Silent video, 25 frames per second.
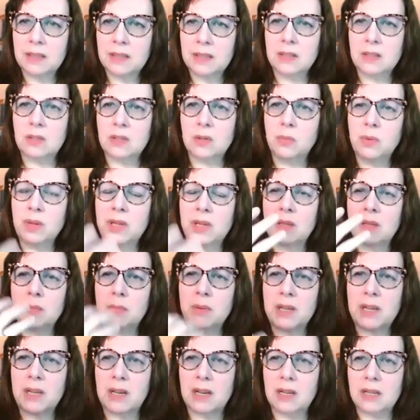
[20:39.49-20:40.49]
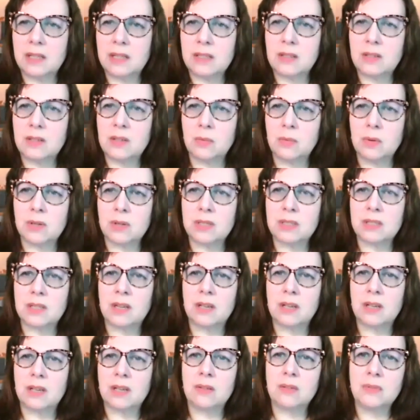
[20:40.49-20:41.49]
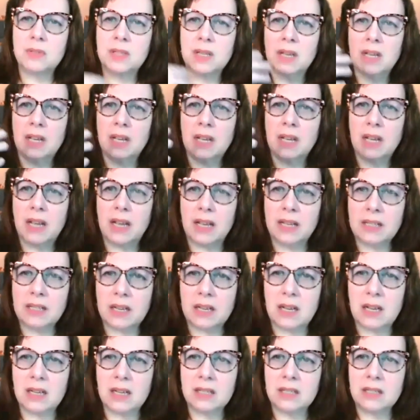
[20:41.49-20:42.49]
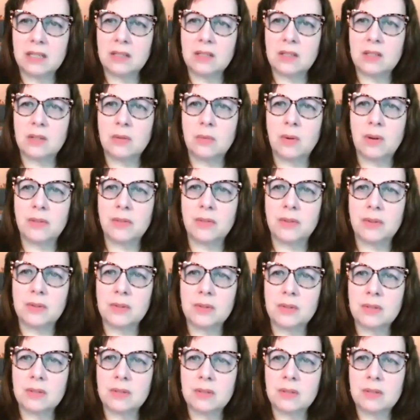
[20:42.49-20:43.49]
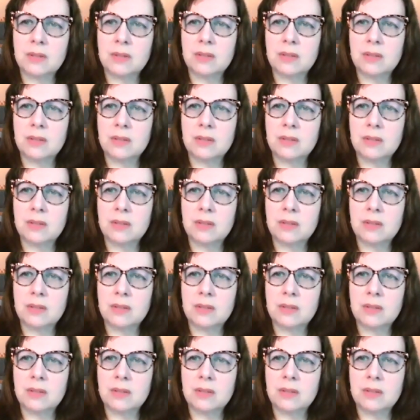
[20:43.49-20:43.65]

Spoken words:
so we can be kind to ourselves and kind to others